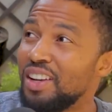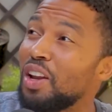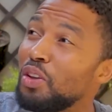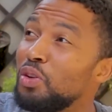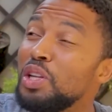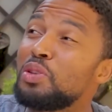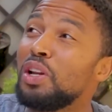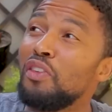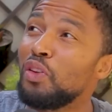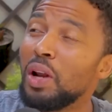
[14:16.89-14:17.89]
Now you need to
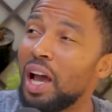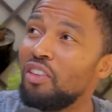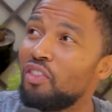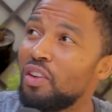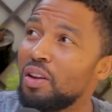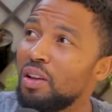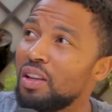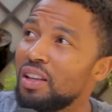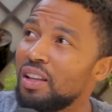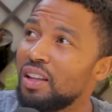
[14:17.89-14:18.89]
live your life
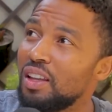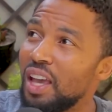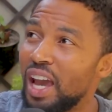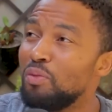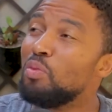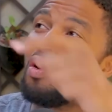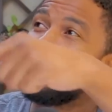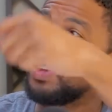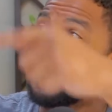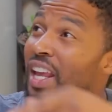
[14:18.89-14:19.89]
and
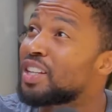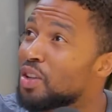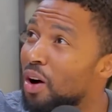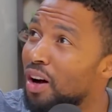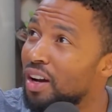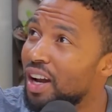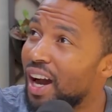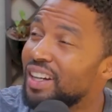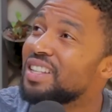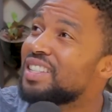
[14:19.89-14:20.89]
move in the next car,
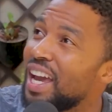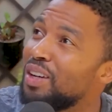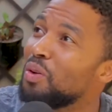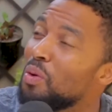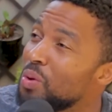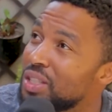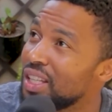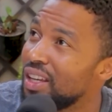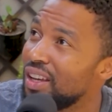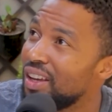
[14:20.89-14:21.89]
understanding
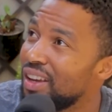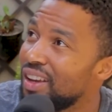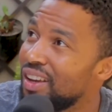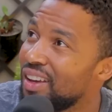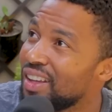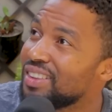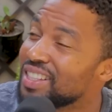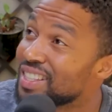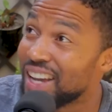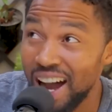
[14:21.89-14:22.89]
Wuti,
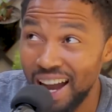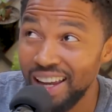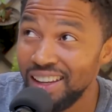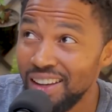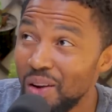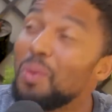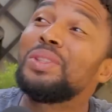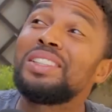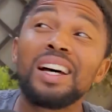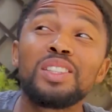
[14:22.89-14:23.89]
this guy
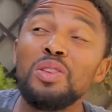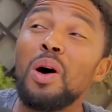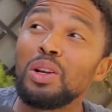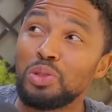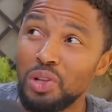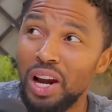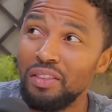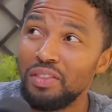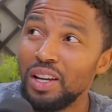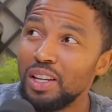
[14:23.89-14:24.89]
who doesn't know how to
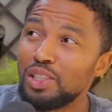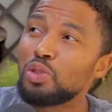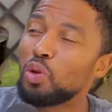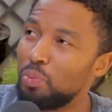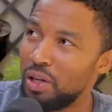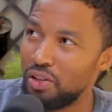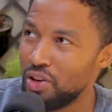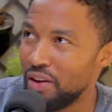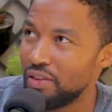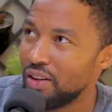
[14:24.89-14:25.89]
drive, just taught me how to
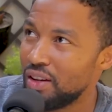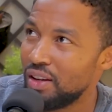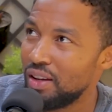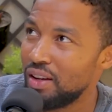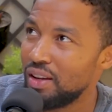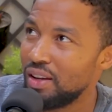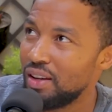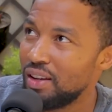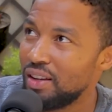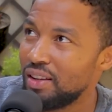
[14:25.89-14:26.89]
drive.
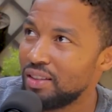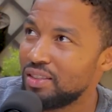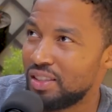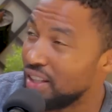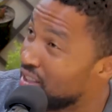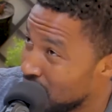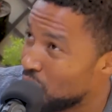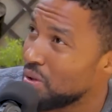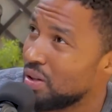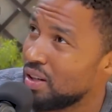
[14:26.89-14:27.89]
Did he
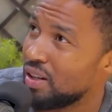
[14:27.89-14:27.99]
teach you?